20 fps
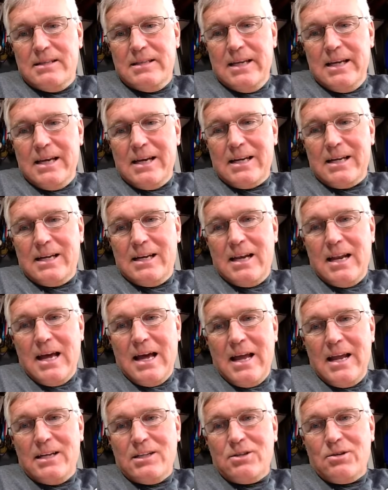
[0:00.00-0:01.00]
Dick
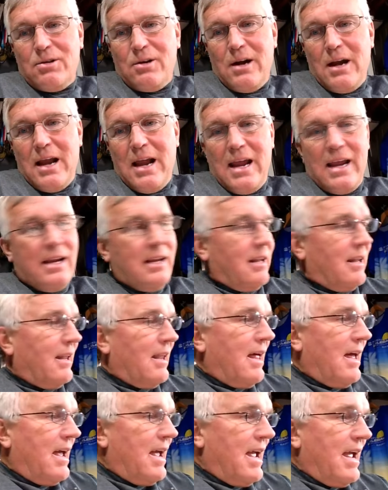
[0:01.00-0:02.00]
Night Train
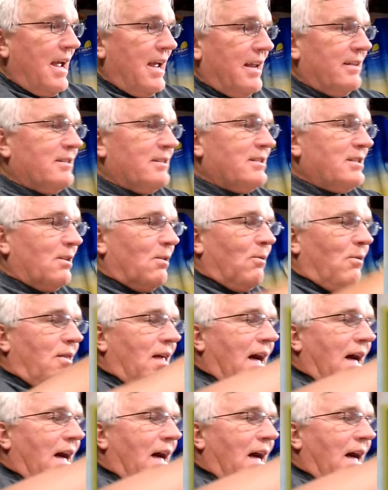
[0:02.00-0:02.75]
Layne. So